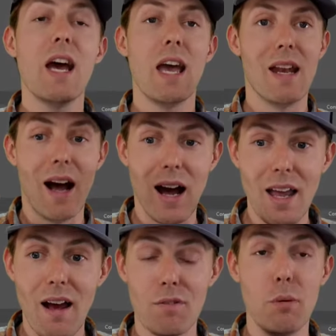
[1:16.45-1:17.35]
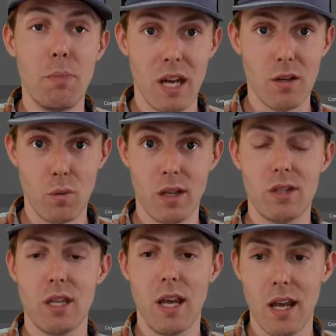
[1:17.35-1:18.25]
and I have the bandwidth
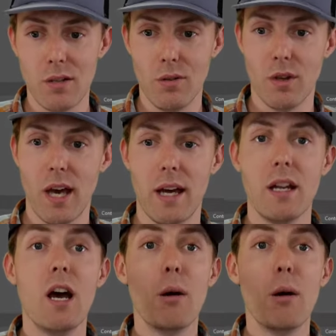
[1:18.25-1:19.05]
to handle that.